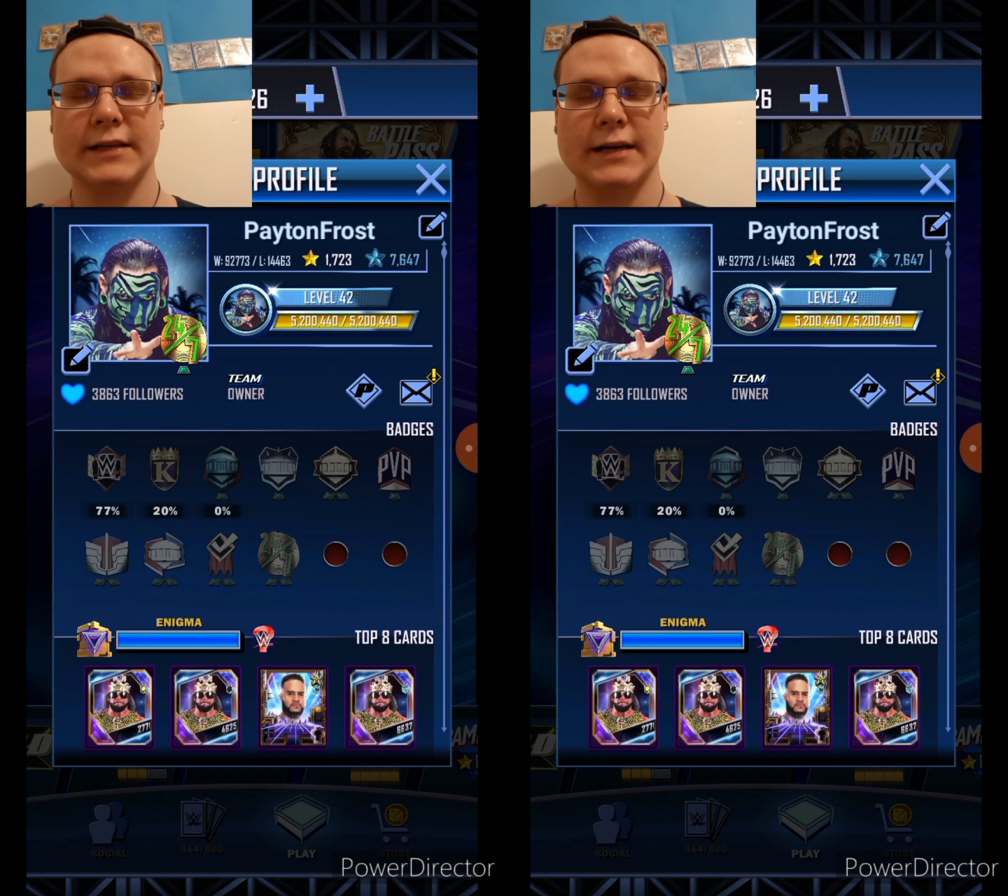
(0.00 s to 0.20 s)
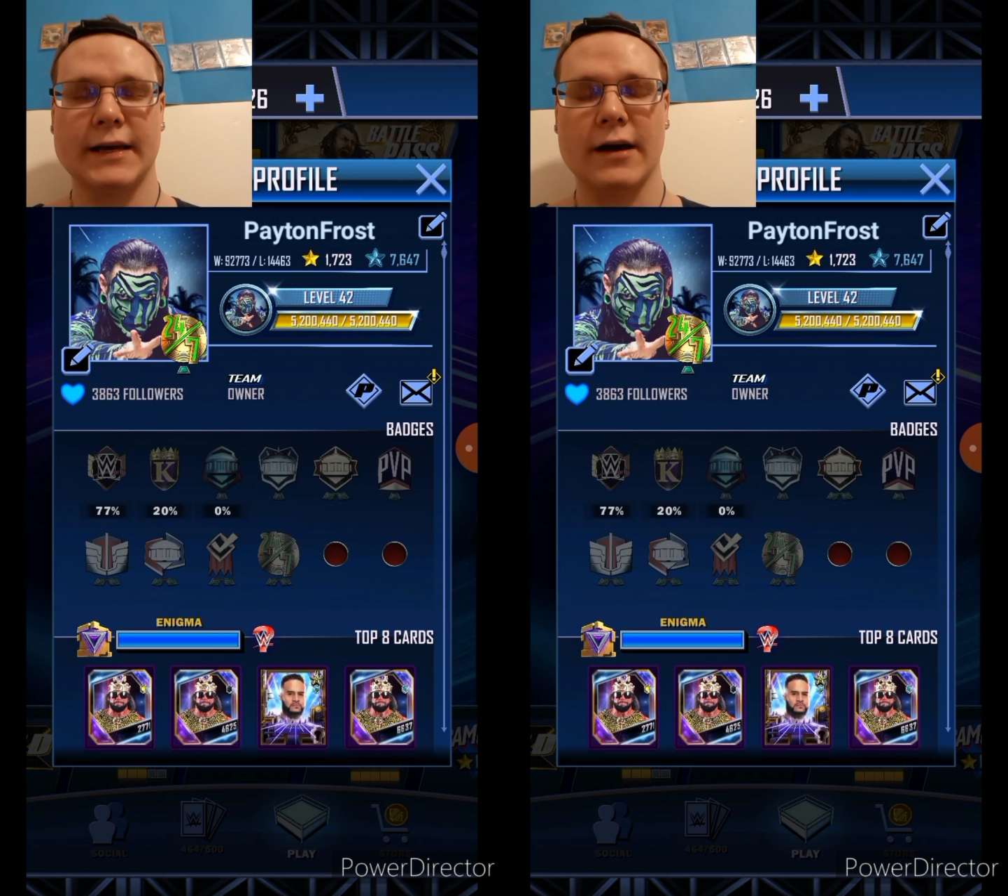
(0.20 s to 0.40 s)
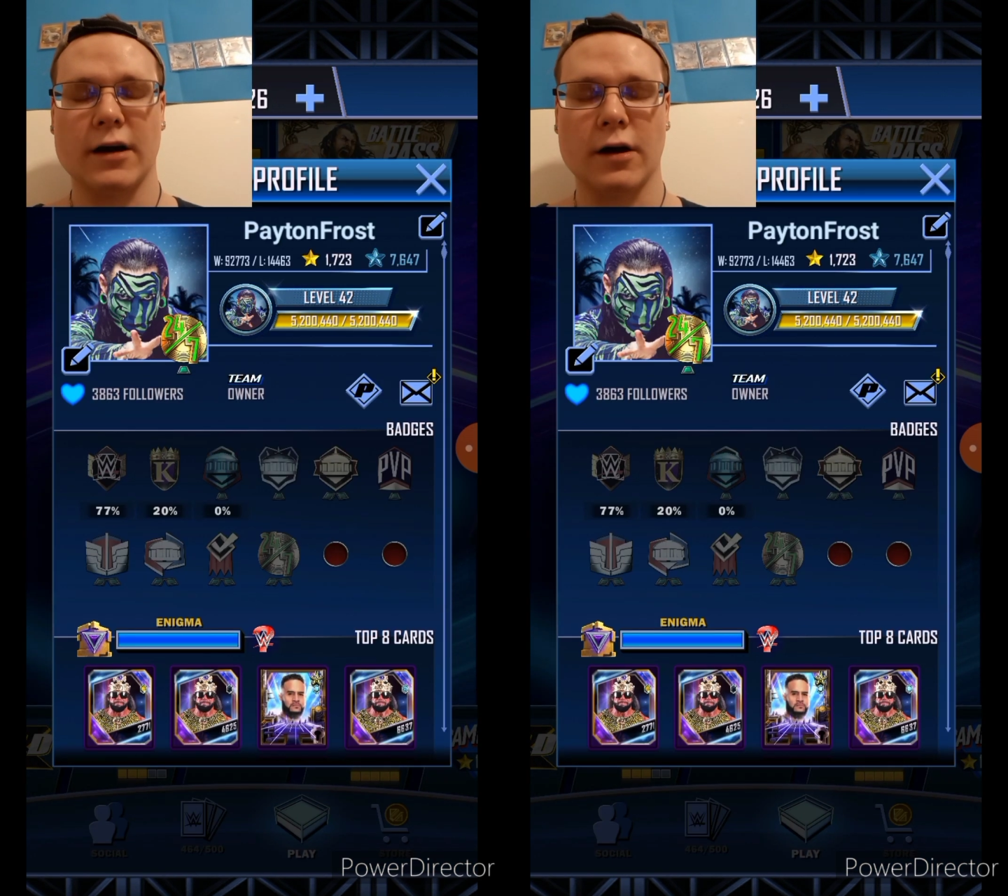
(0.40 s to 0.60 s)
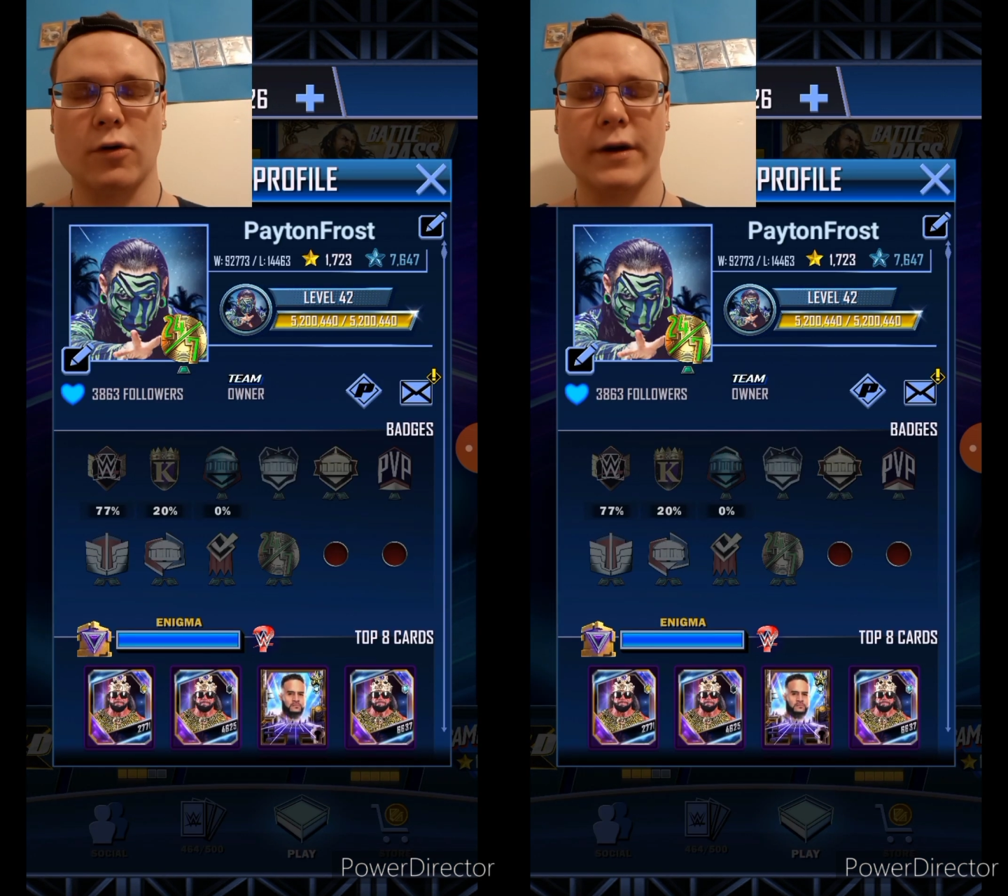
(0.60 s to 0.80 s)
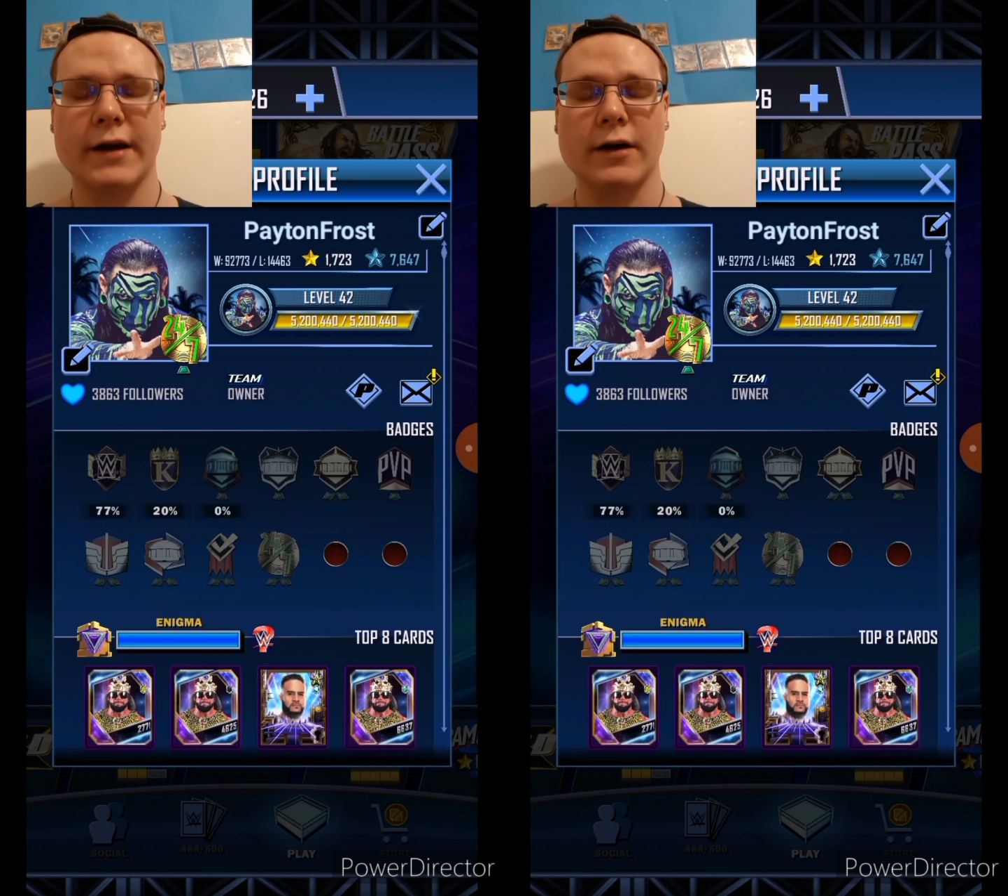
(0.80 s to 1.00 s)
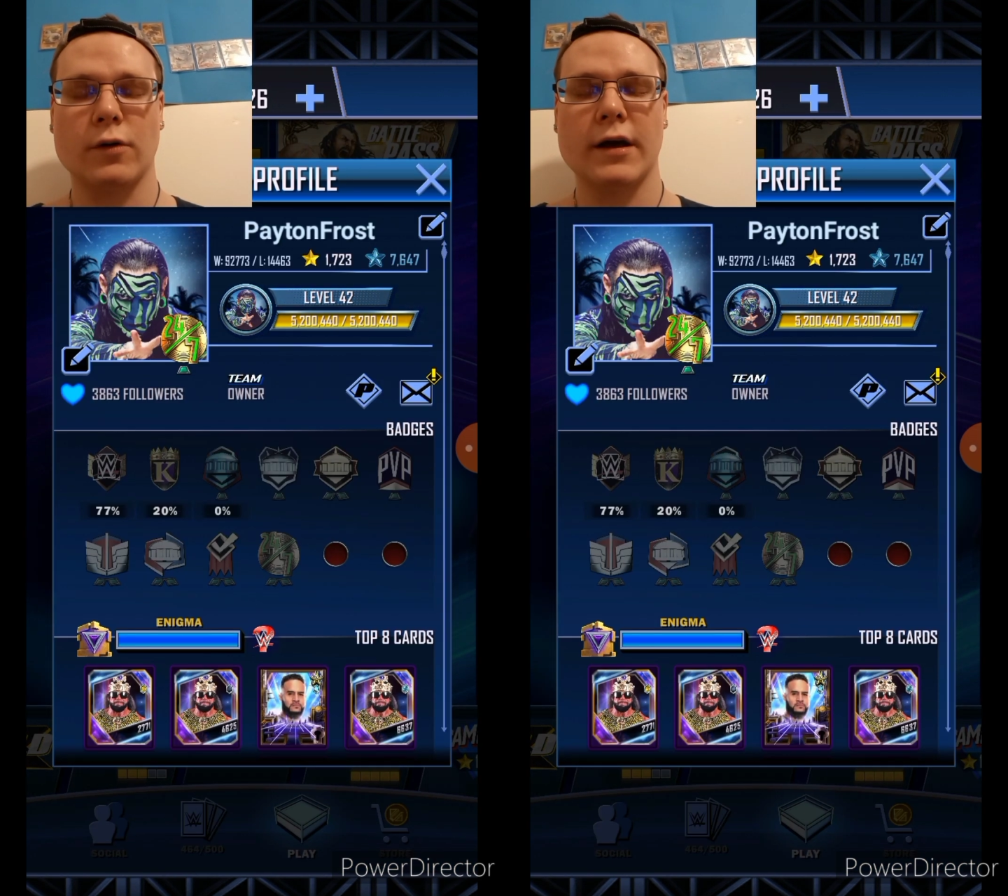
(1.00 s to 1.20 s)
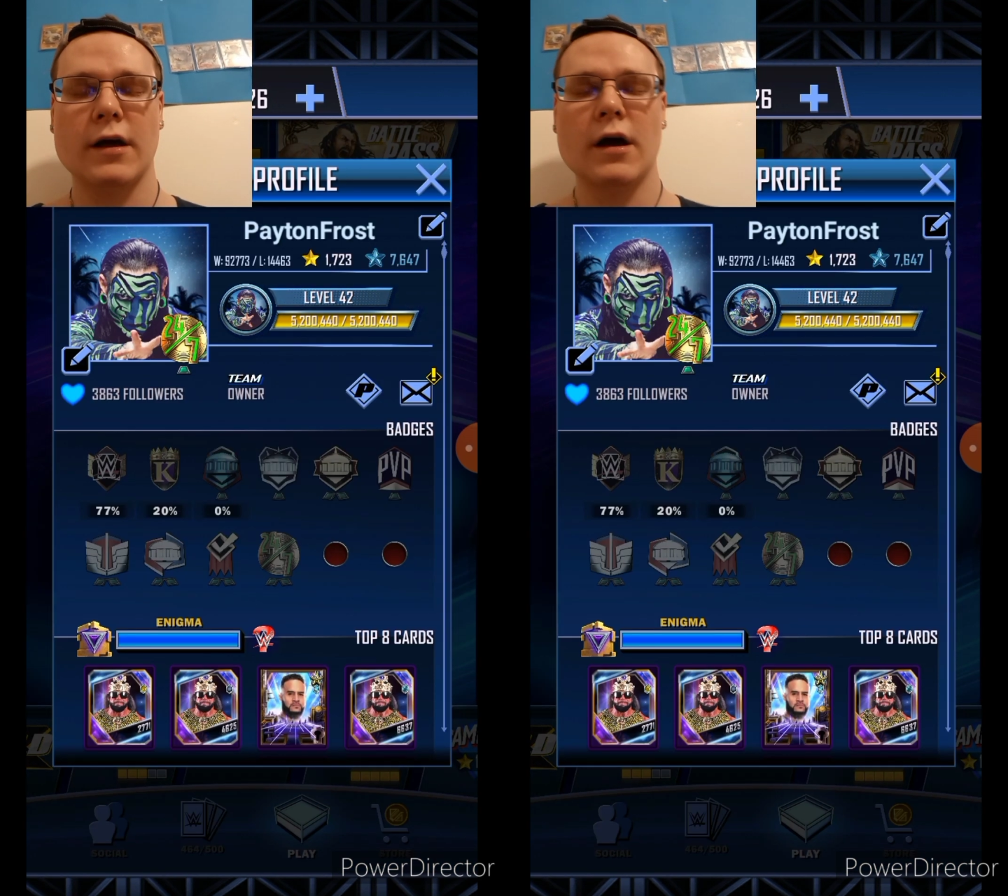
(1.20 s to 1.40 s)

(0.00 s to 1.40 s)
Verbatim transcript: to get a, a quick, a quick,